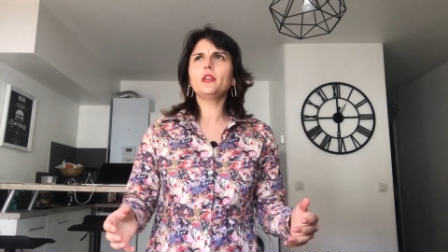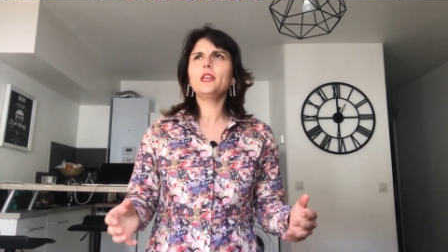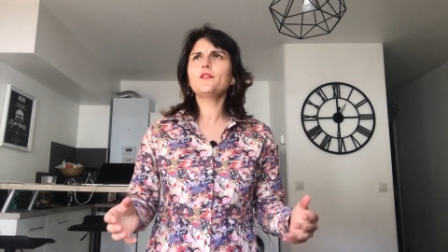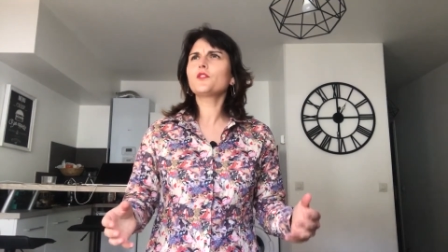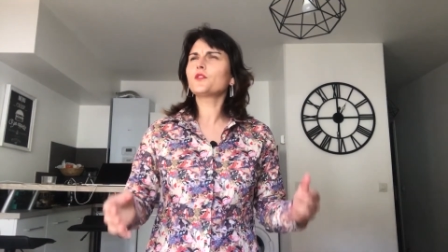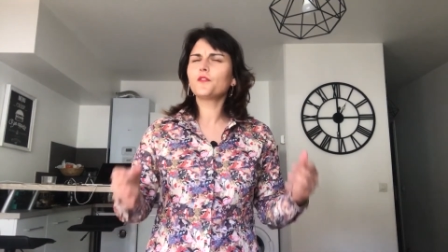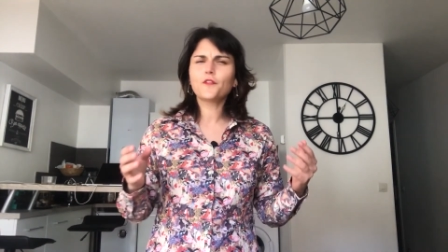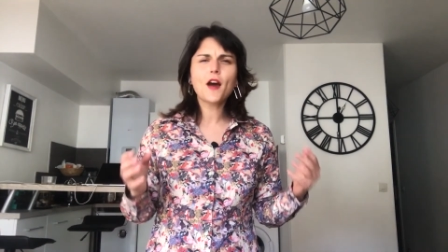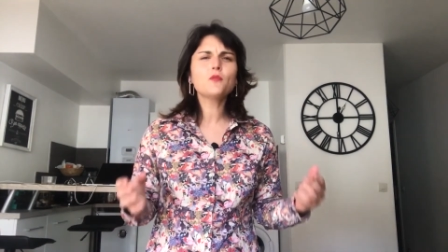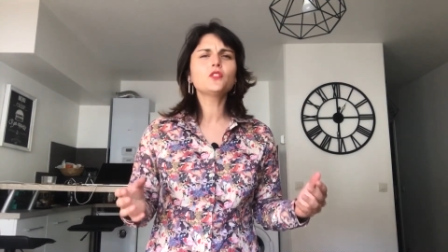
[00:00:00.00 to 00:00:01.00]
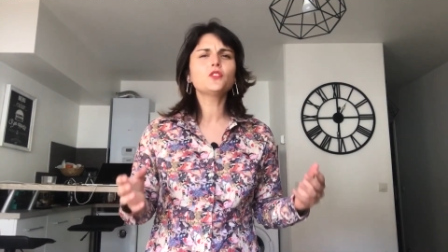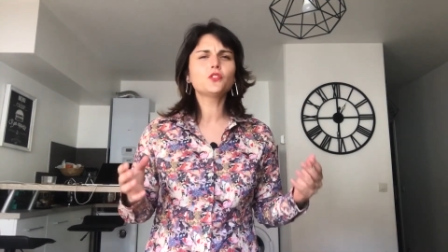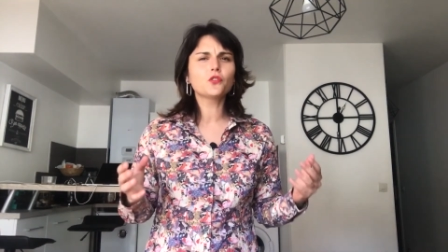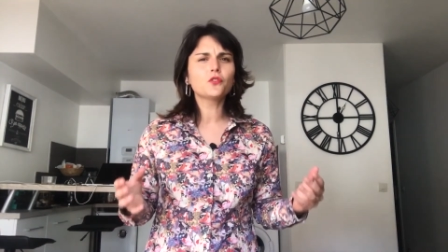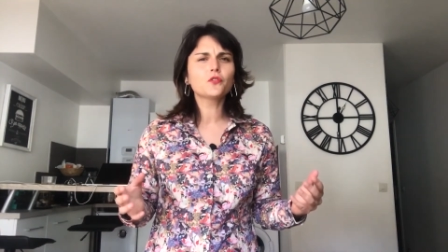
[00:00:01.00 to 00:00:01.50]
even
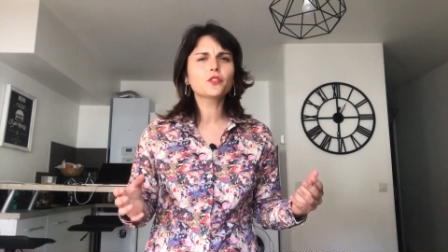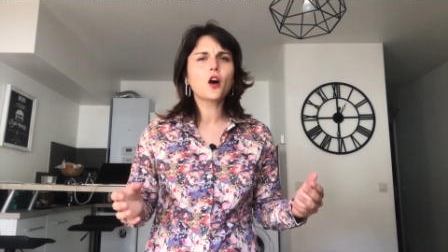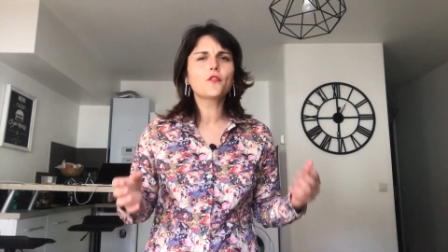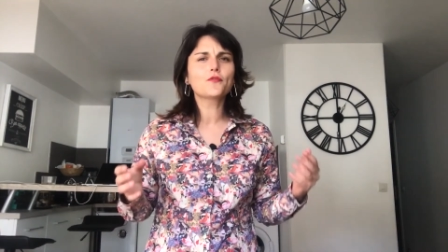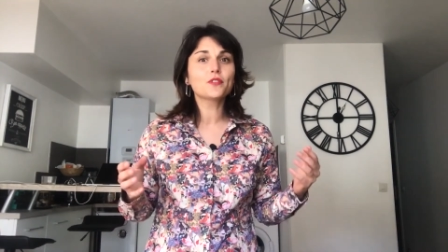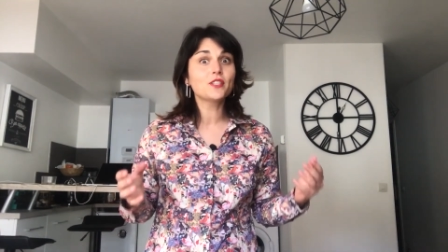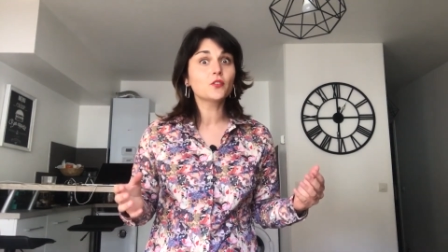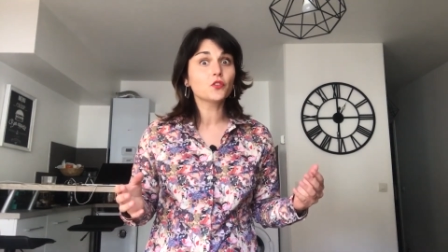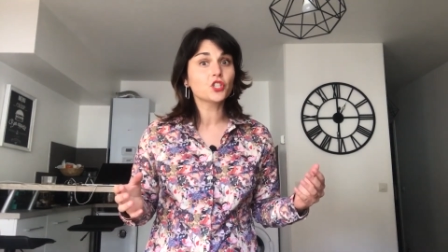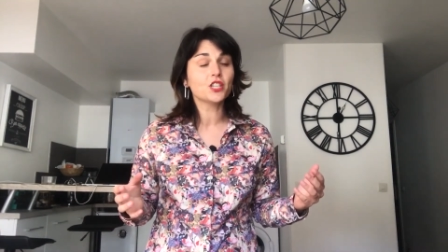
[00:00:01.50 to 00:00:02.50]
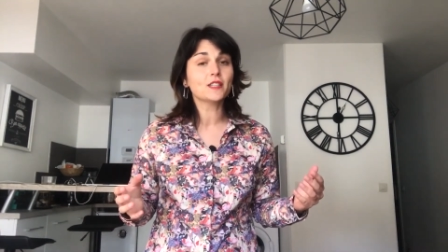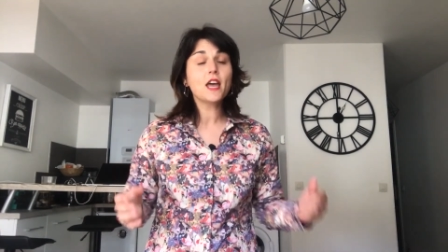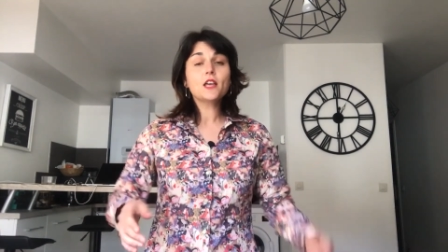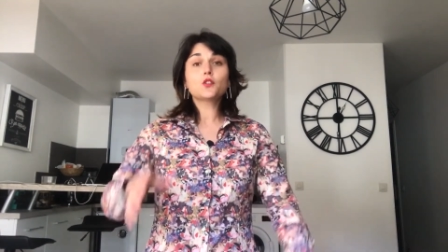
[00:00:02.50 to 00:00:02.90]
thousand years of researches.